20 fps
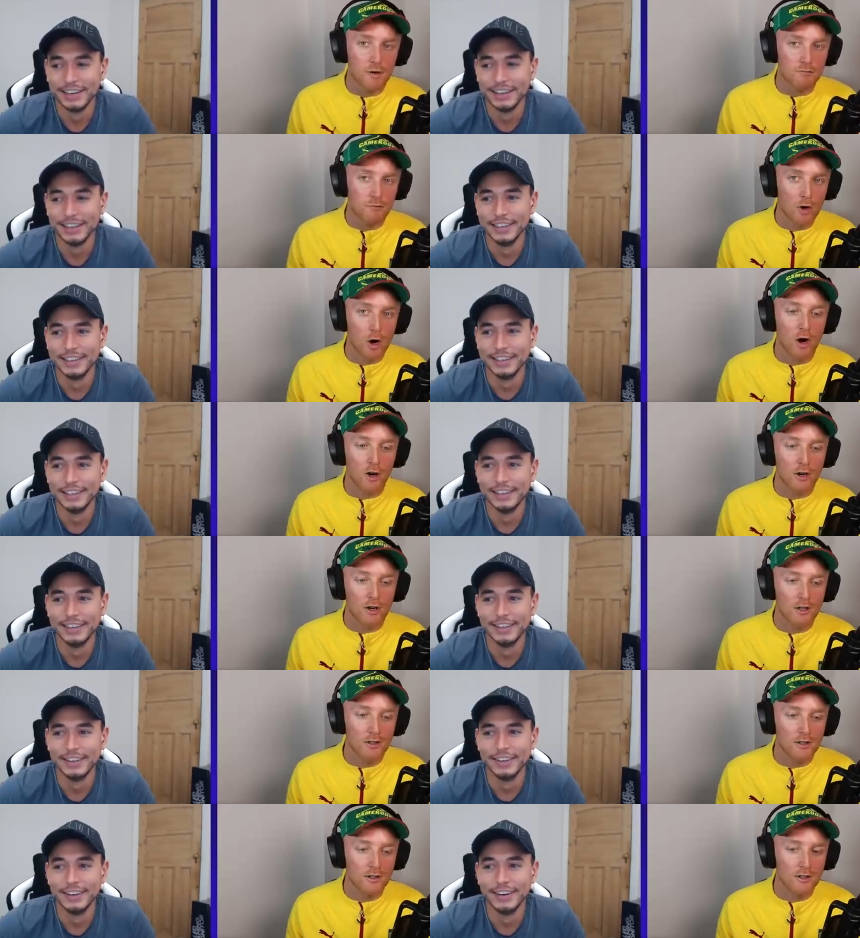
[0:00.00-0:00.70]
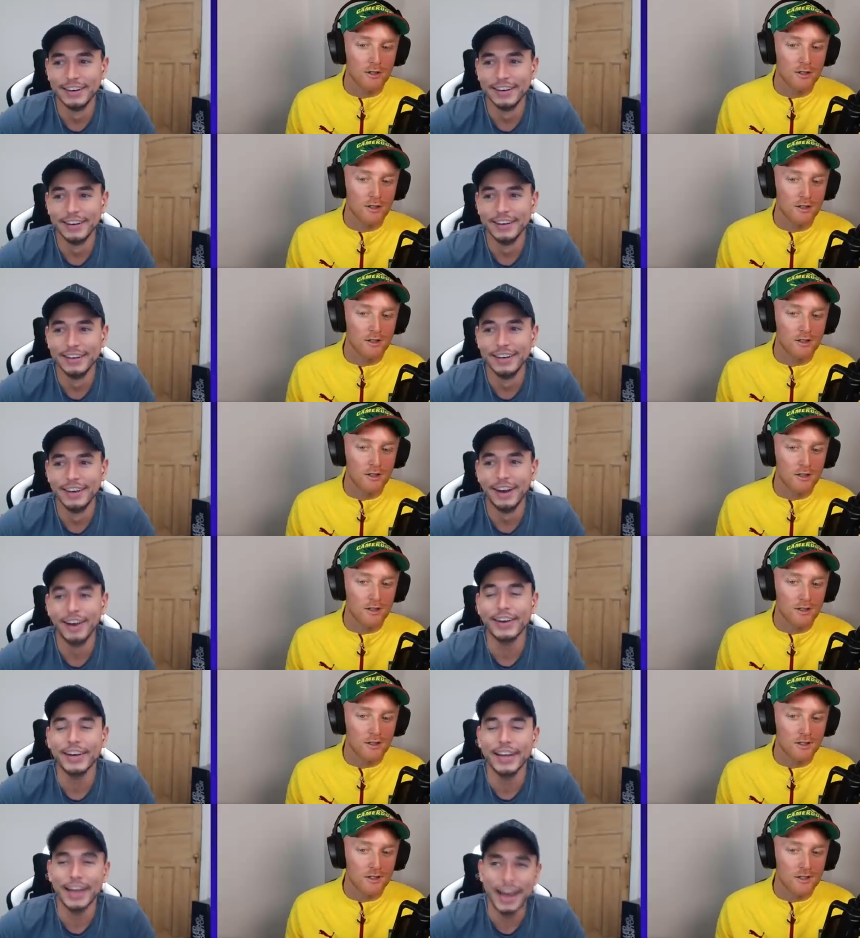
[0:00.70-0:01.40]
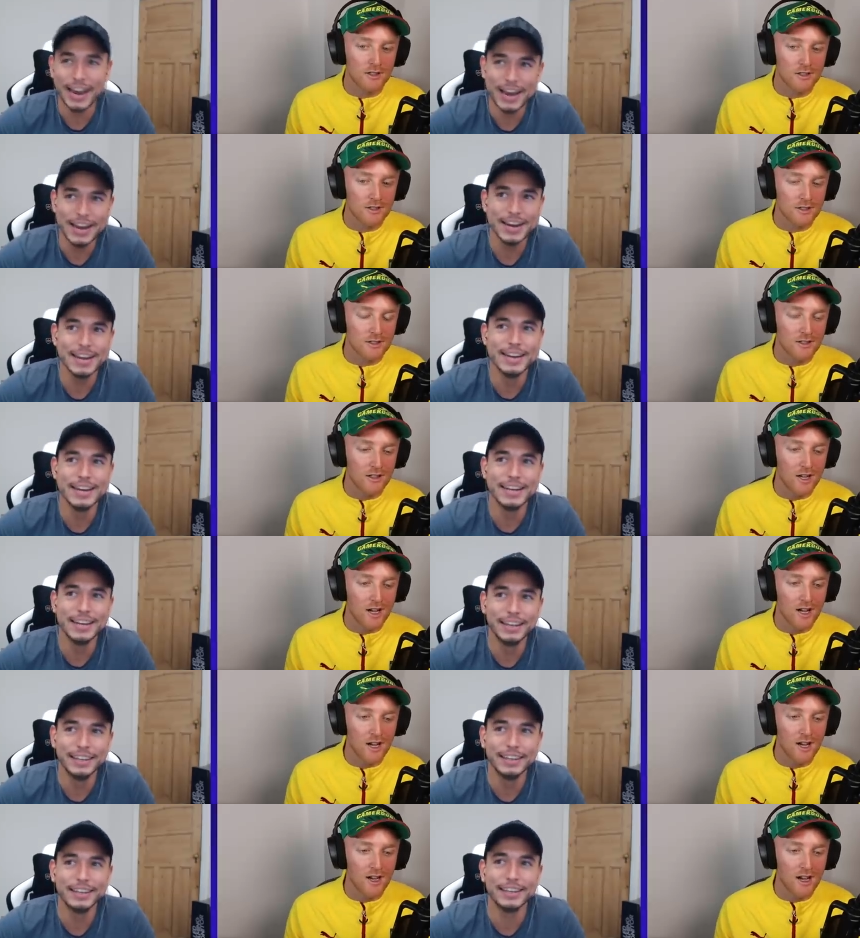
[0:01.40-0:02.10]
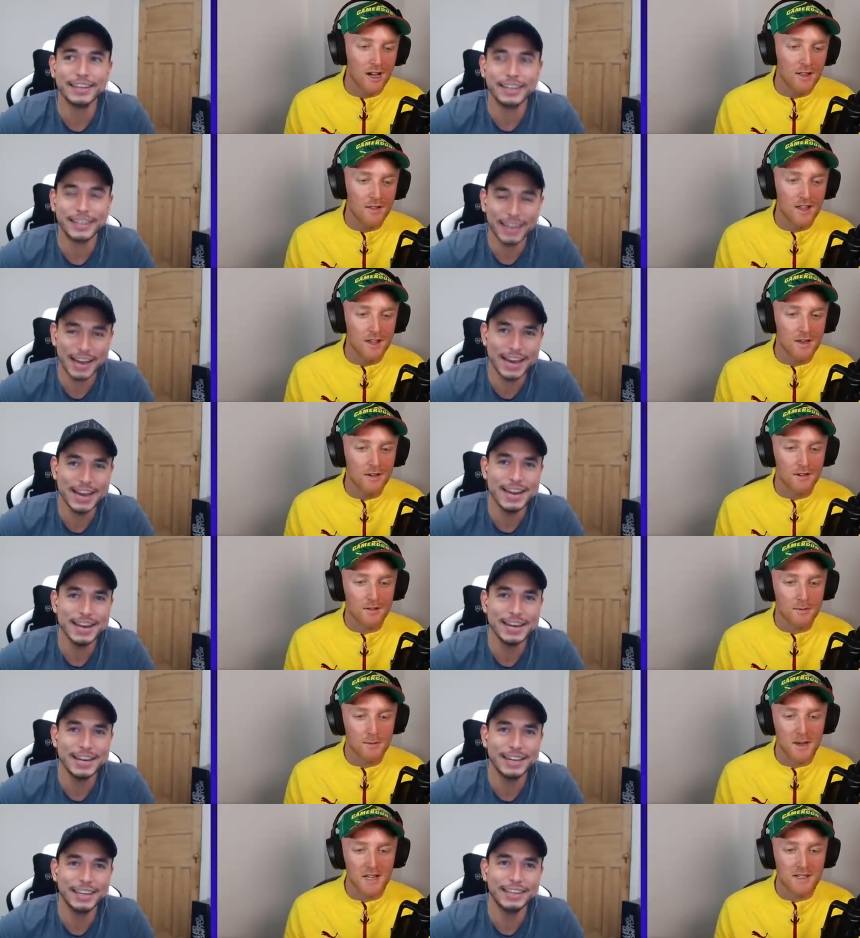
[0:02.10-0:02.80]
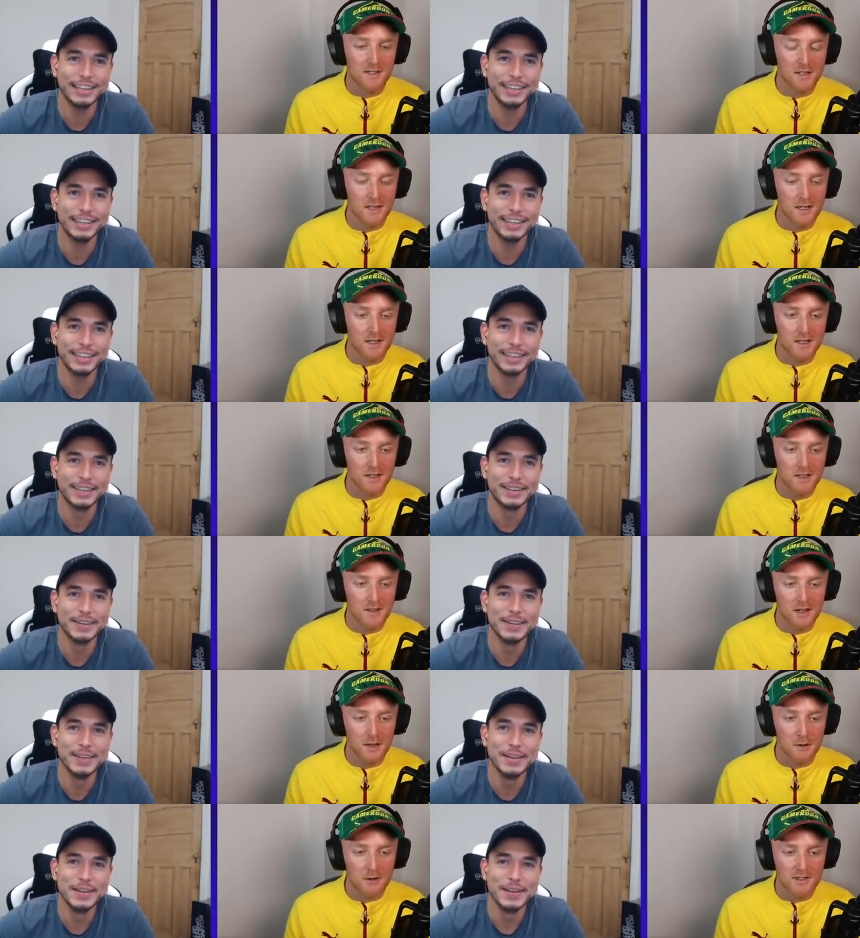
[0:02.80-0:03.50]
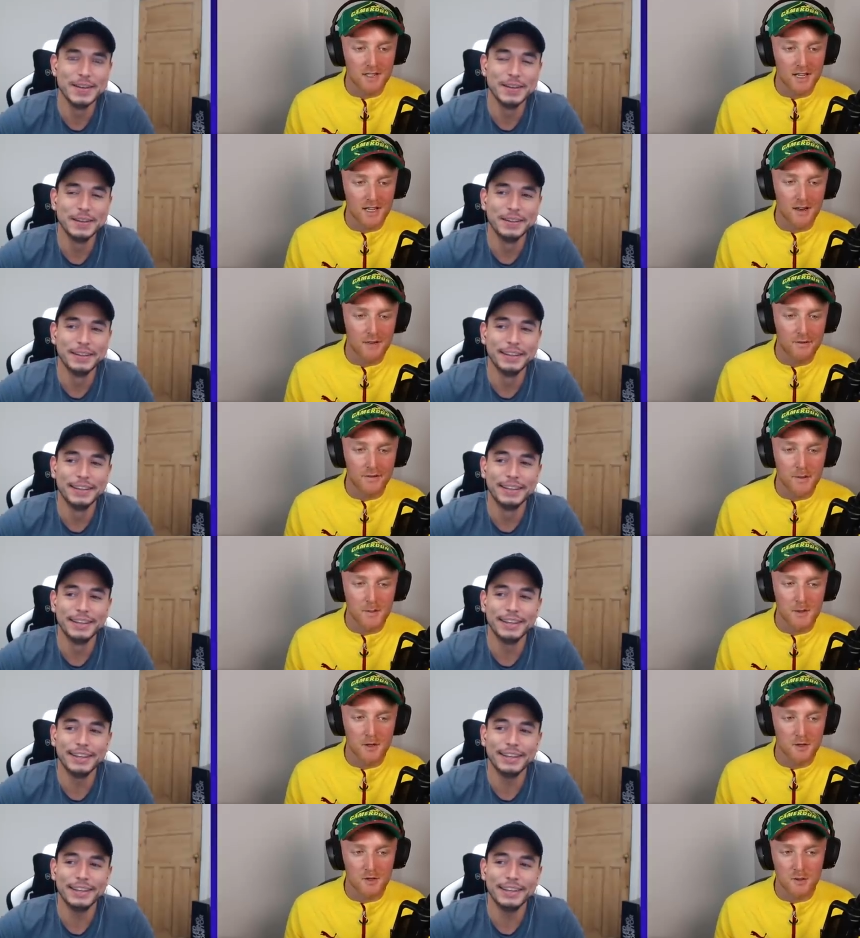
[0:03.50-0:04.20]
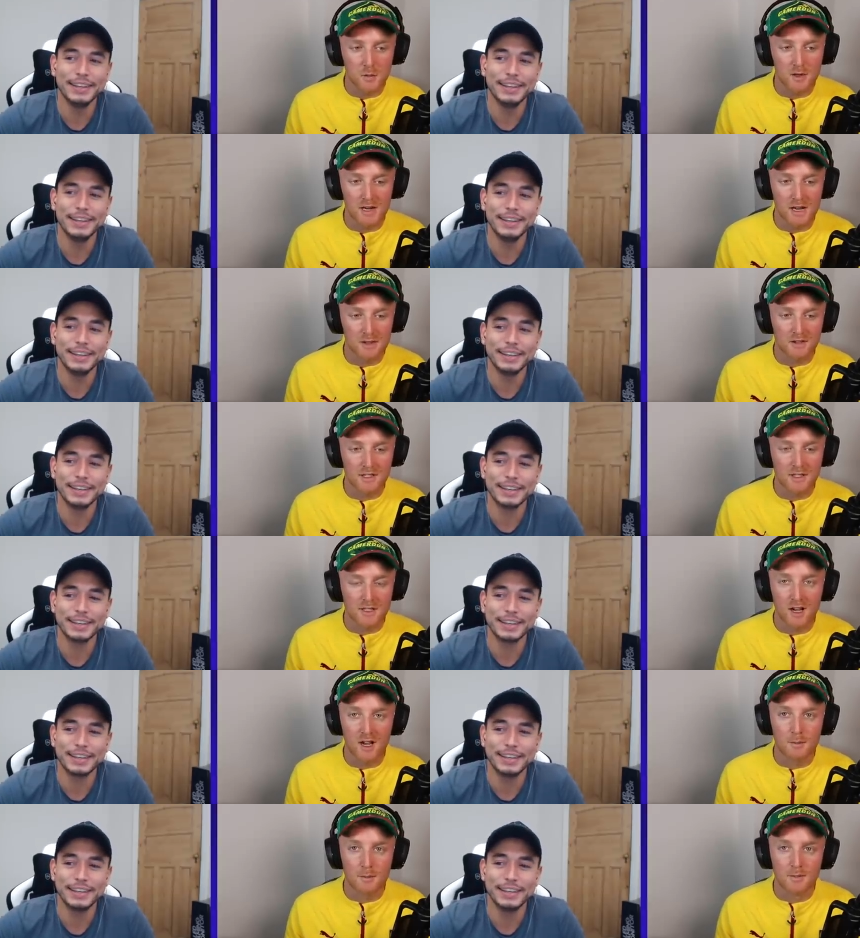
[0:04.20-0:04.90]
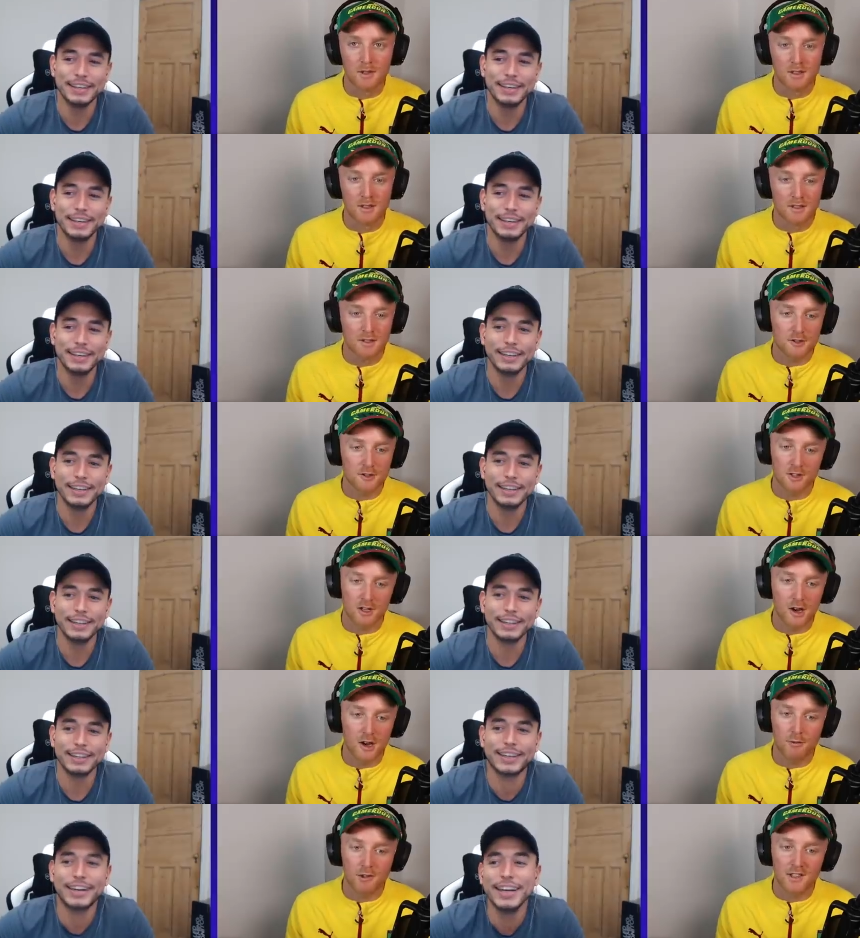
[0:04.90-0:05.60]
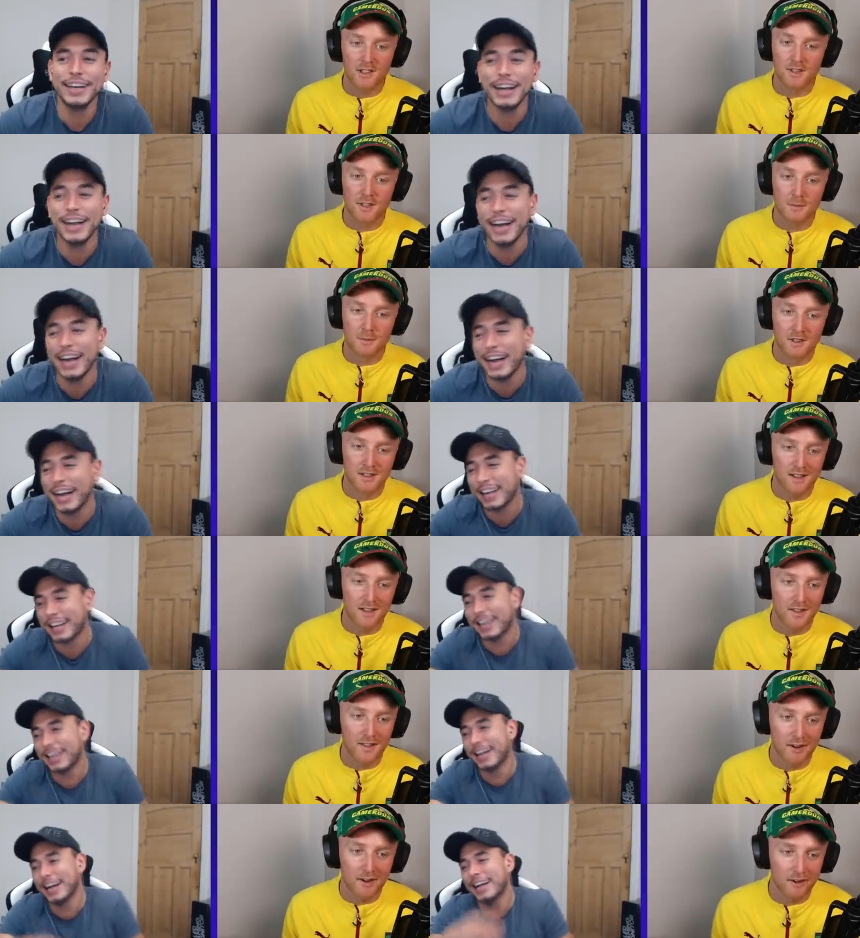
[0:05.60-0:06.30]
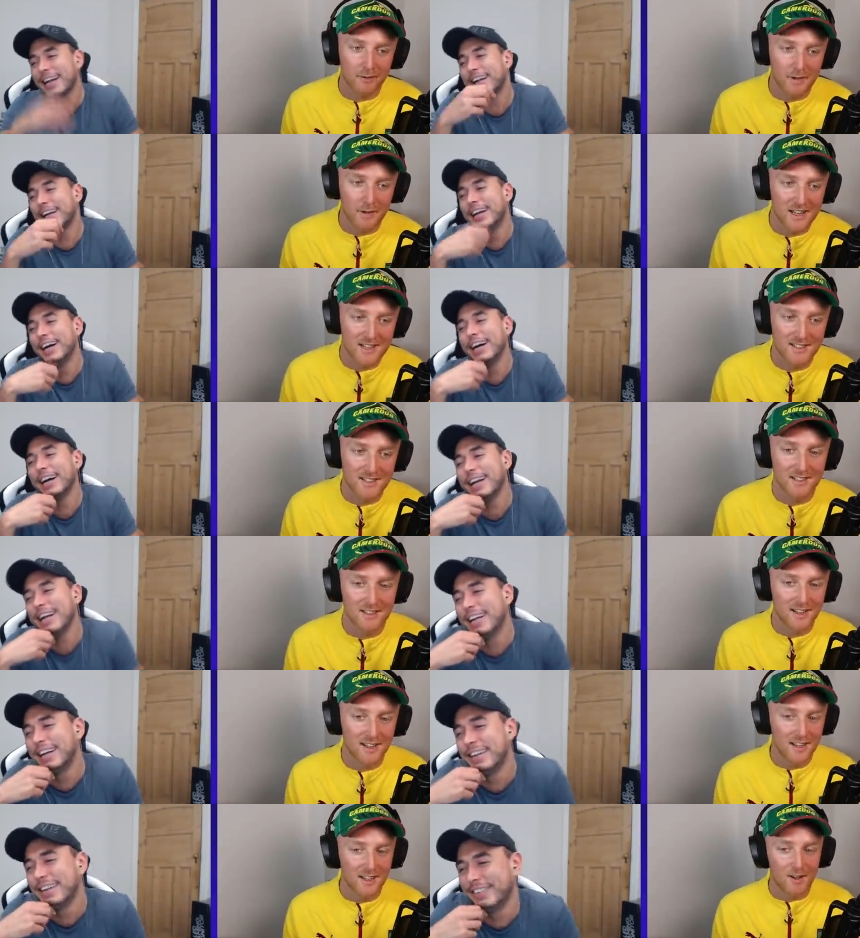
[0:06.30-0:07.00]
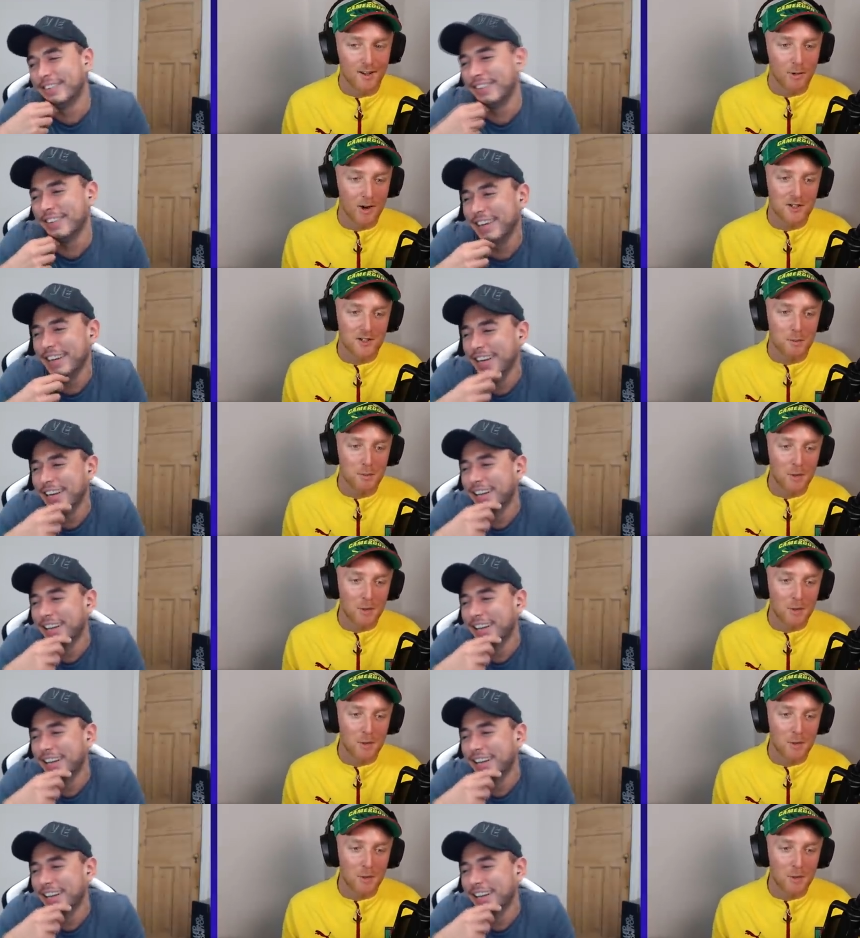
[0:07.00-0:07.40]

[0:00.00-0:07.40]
Speaker 1: rock. Okay. Uh, okay. And then basically they were saying like females just win every time because you can't read them and they're amazing. Really? Whereas a